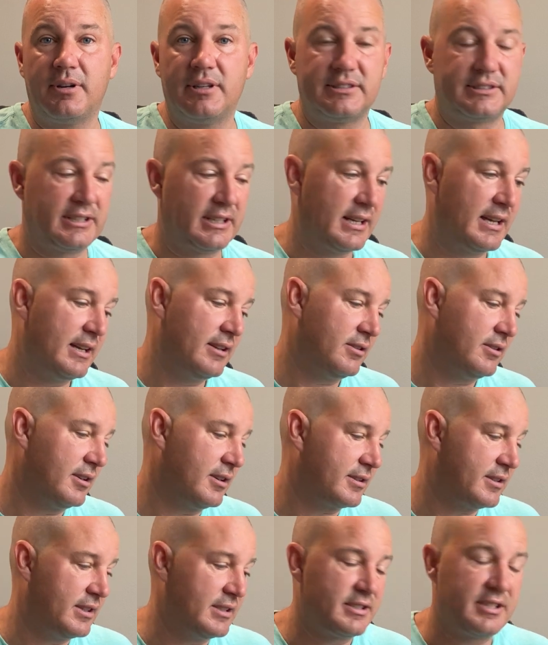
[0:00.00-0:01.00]
I said, "Hey,
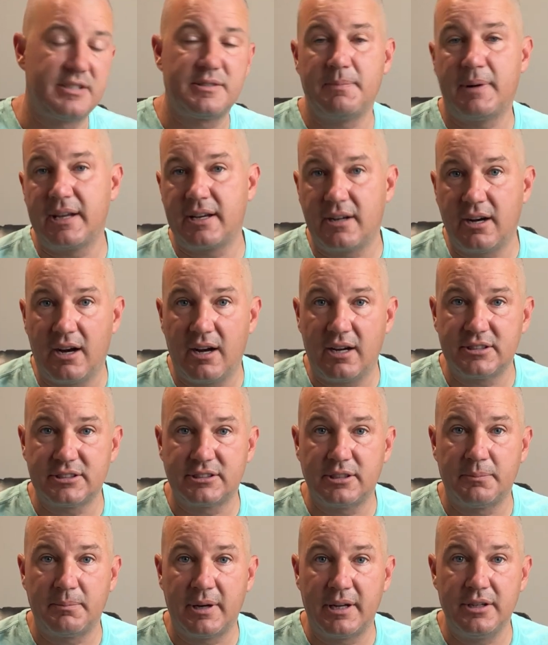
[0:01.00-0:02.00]
look, this is my cost
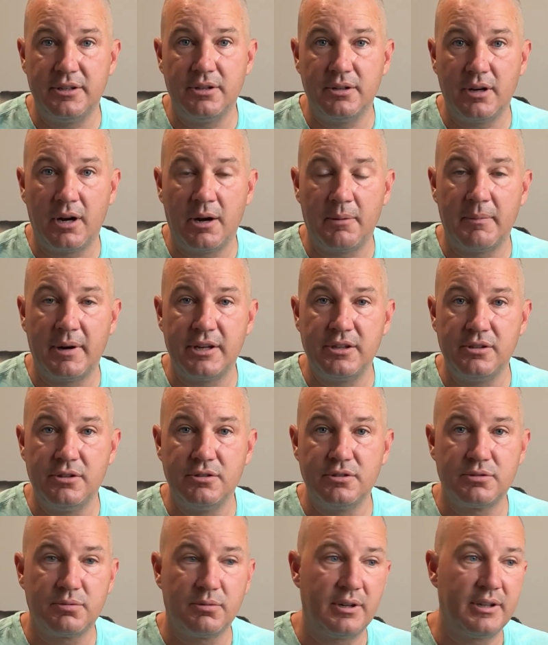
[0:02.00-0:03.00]
on my
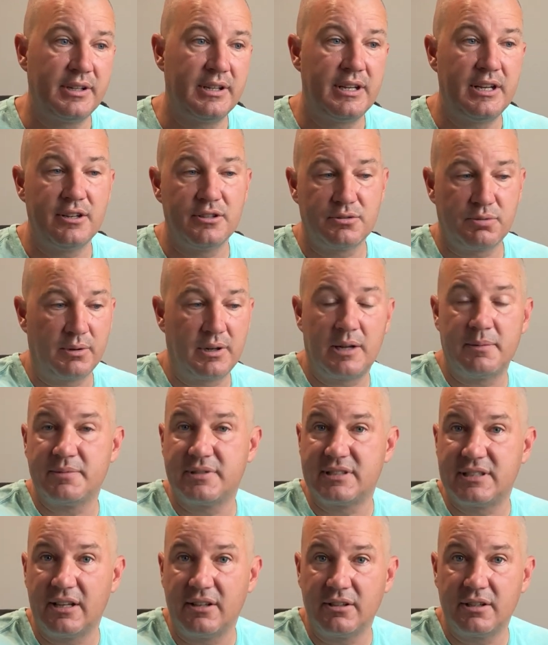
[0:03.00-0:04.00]
used one. Here's what I'm
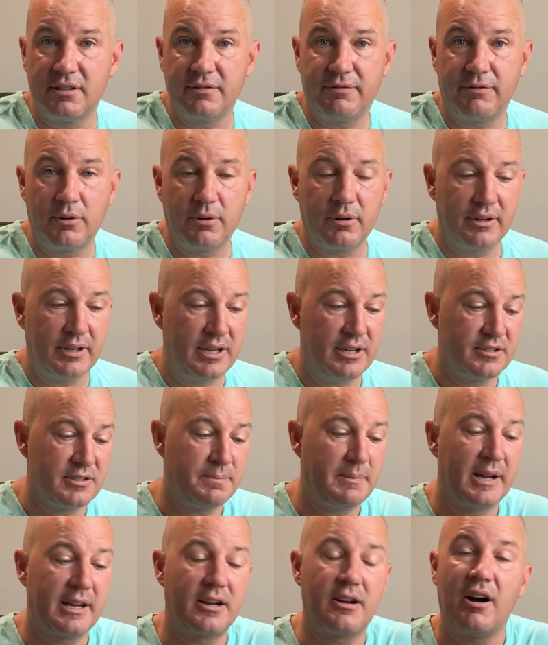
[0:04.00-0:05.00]
selling it for. Here's
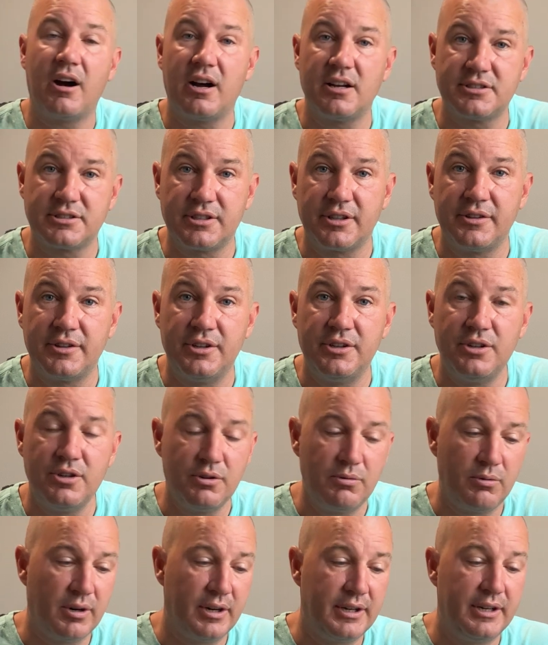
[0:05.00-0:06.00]
my cost on the new
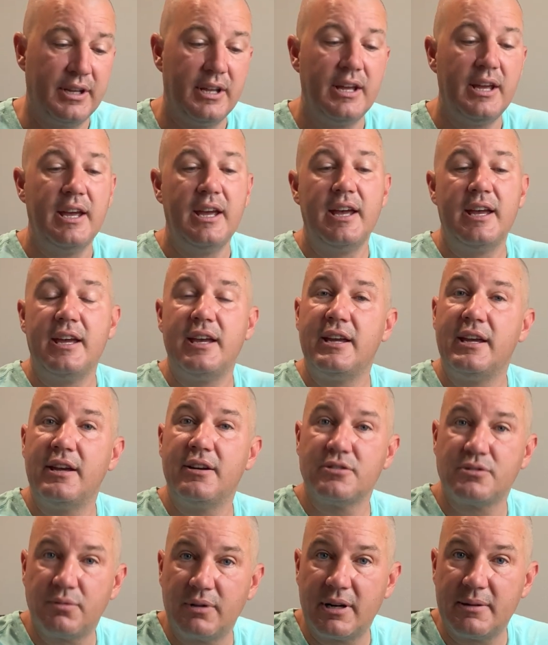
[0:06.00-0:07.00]
one.
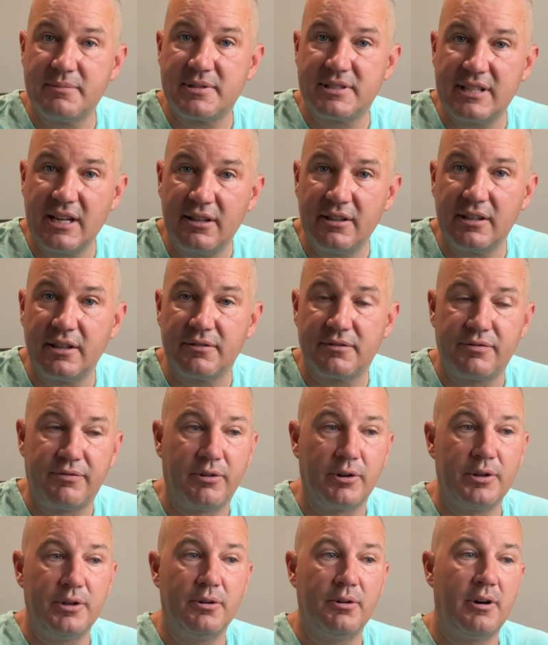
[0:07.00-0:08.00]
Here's what I'm selling it
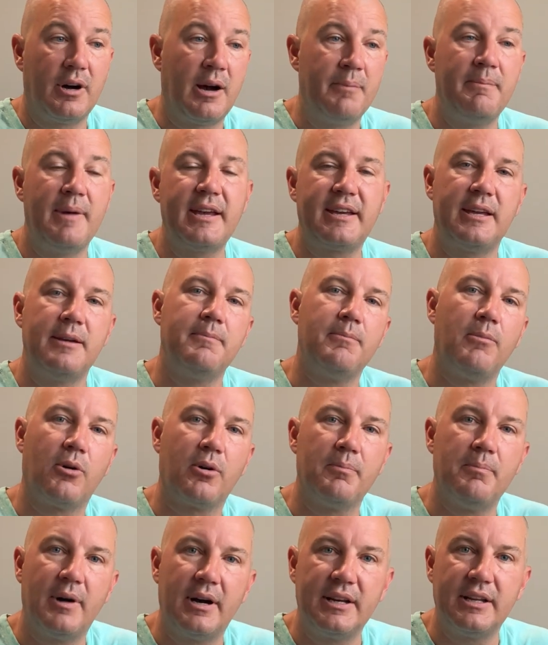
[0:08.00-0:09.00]
for you. I'm making
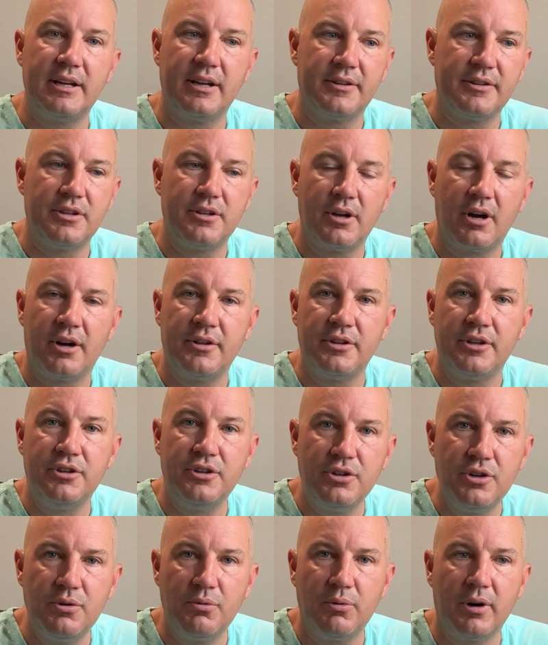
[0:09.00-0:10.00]
more money on the
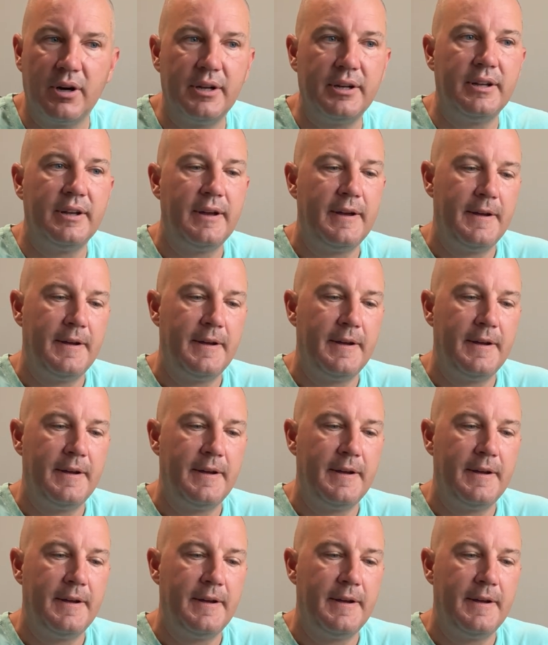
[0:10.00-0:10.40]
new one.